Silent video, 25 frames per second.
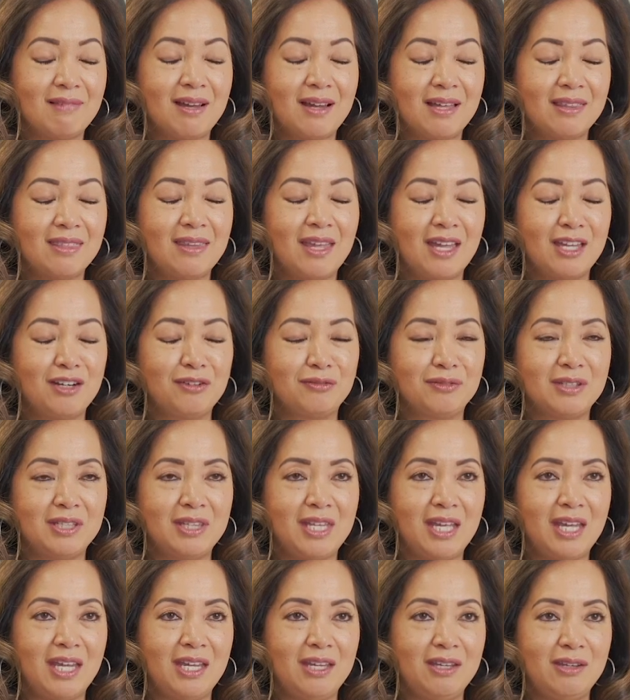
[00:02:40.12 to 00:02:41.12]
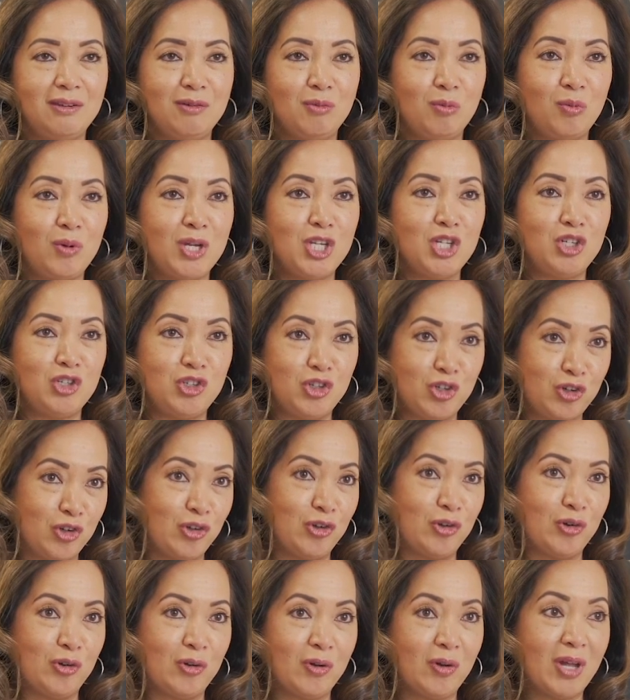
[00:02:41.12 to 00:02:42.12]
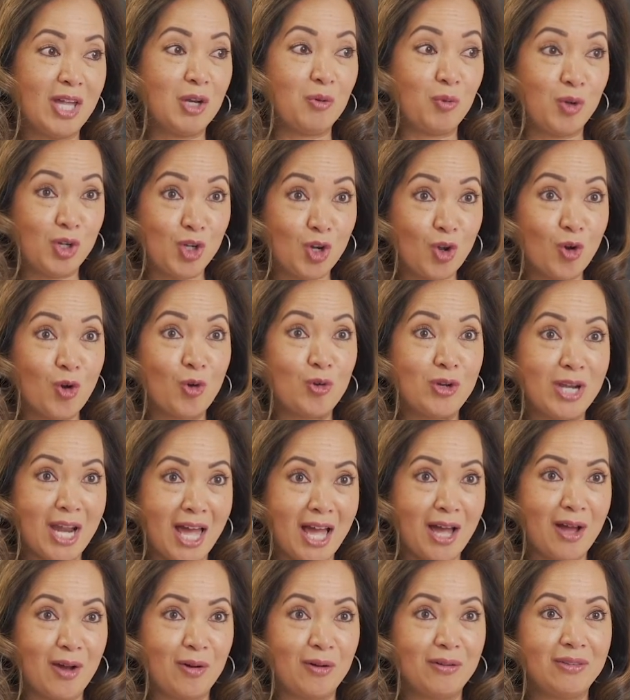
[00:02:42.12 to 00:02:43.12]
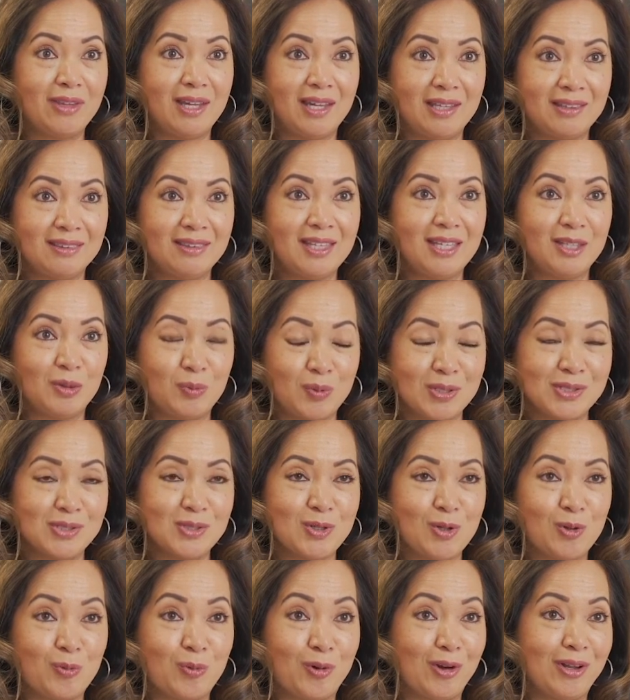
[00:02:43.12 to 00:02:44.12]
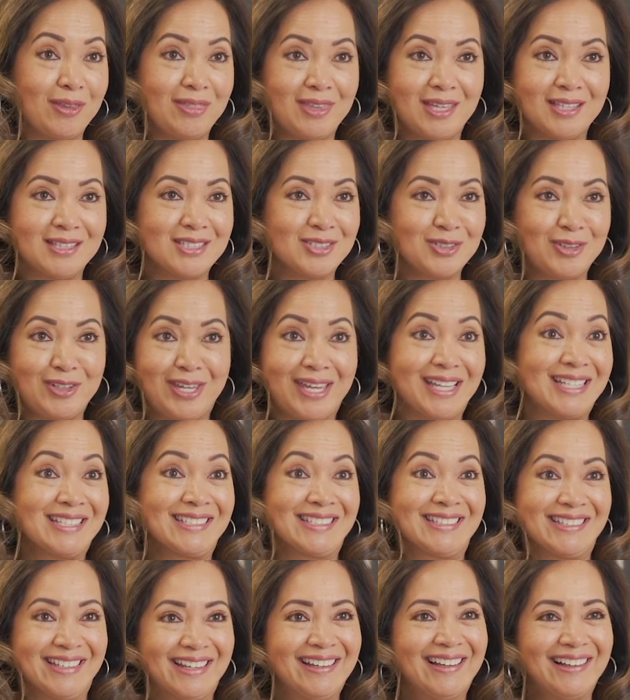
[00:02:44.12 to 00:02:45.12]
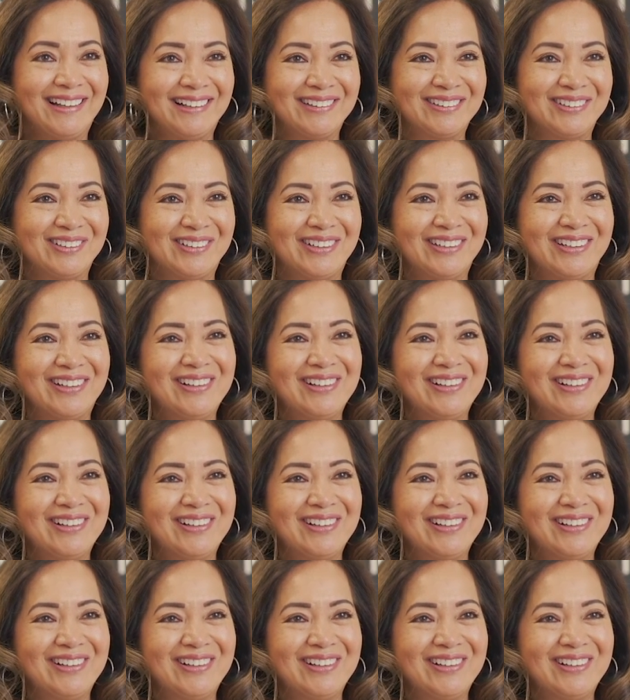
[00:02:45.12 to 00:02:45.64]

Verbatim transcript: at the end of the day, we knew and we know now that it was all worth it. So yes, I'll do it